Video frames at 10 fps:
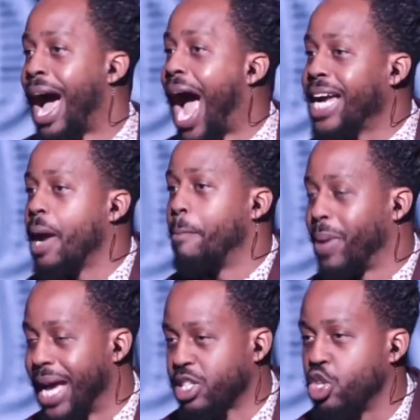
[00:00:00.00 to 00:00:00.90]
I can
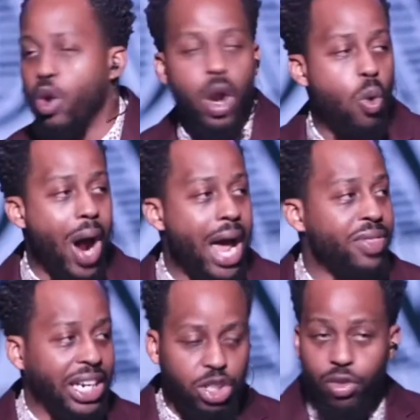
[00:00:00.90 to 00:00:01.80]
bless you in a
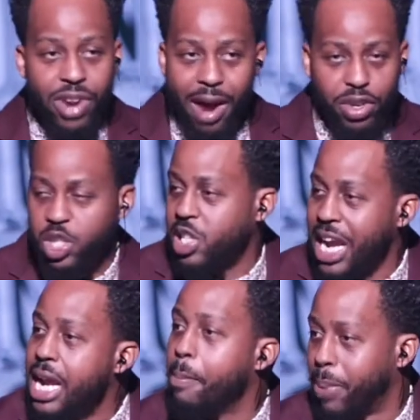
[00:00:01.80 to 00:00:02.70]
way that you've never
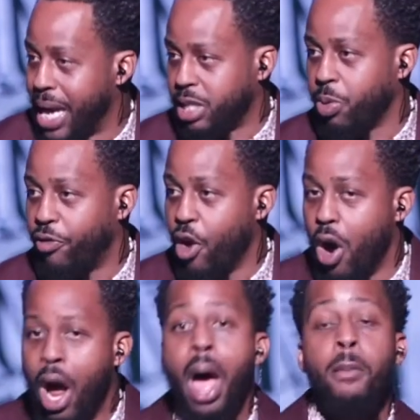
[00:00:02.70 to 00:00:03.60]
seen blessed
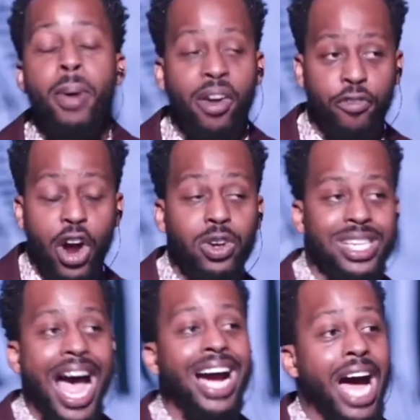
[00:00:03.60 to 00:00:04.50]
before. But
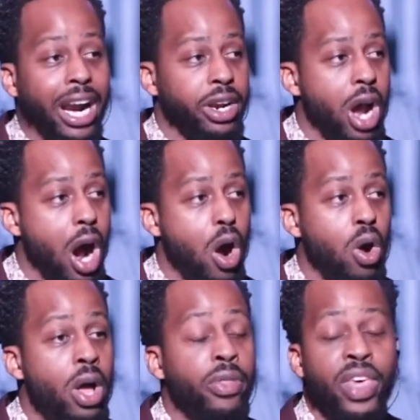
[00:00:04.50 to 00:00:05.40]
first, I got to
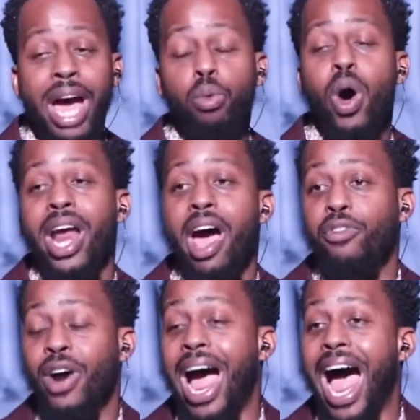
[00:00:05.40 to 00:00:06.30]
know that
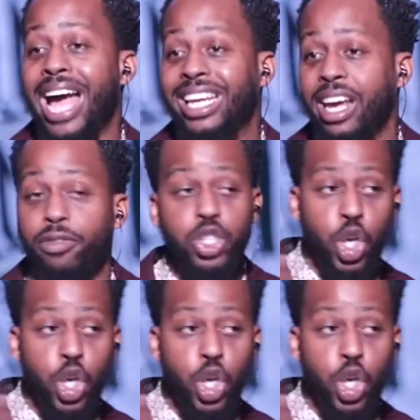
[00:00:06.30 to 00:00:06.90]
whatever I give